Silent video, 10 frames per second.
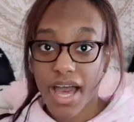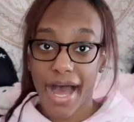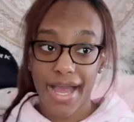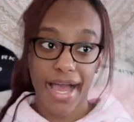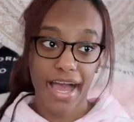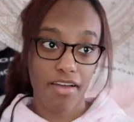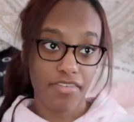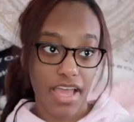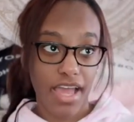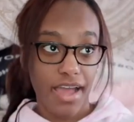I
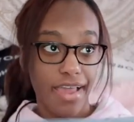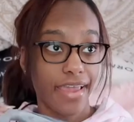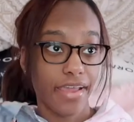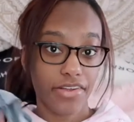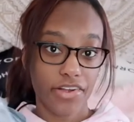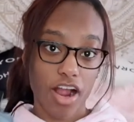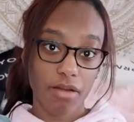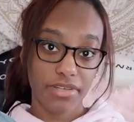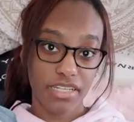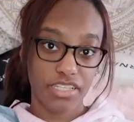have a
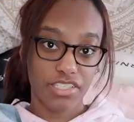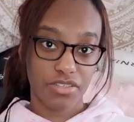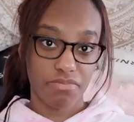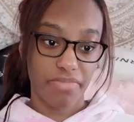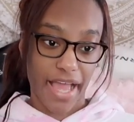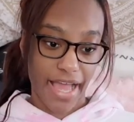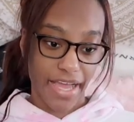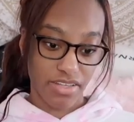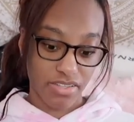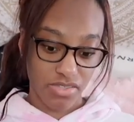garbage
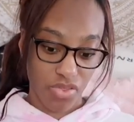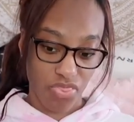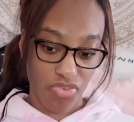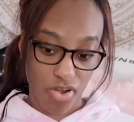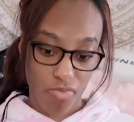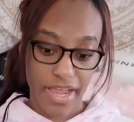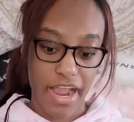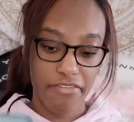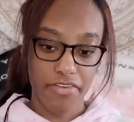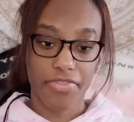bag to throw away
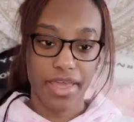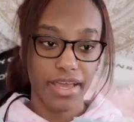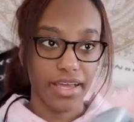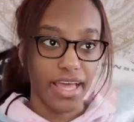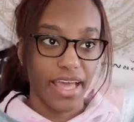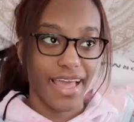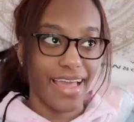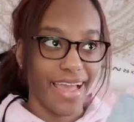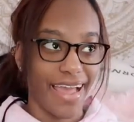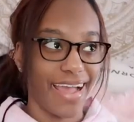everything
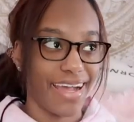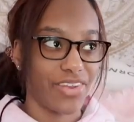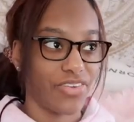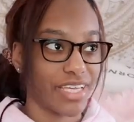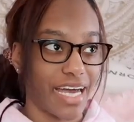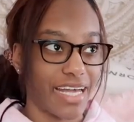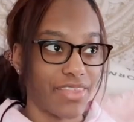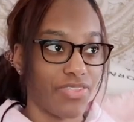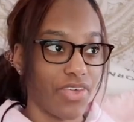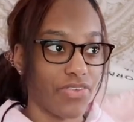and you
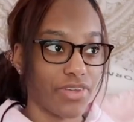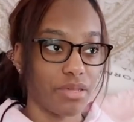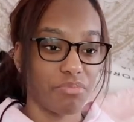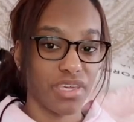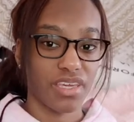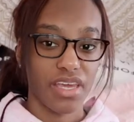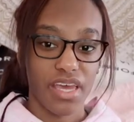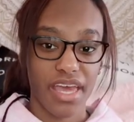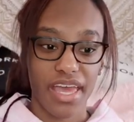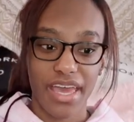guys this is gonna be
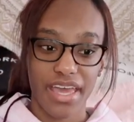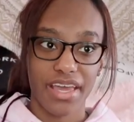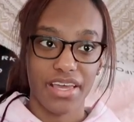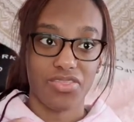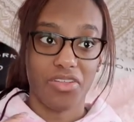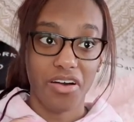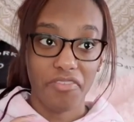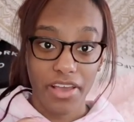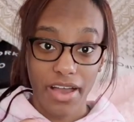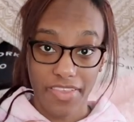a long
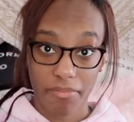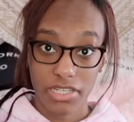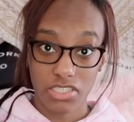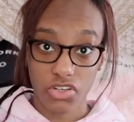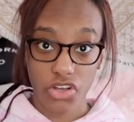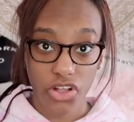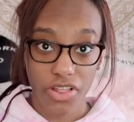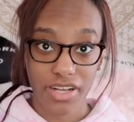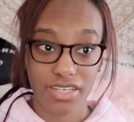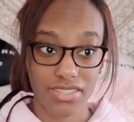video as I mentioned
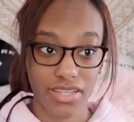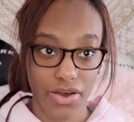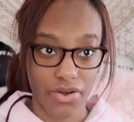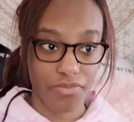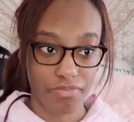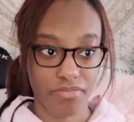earlier so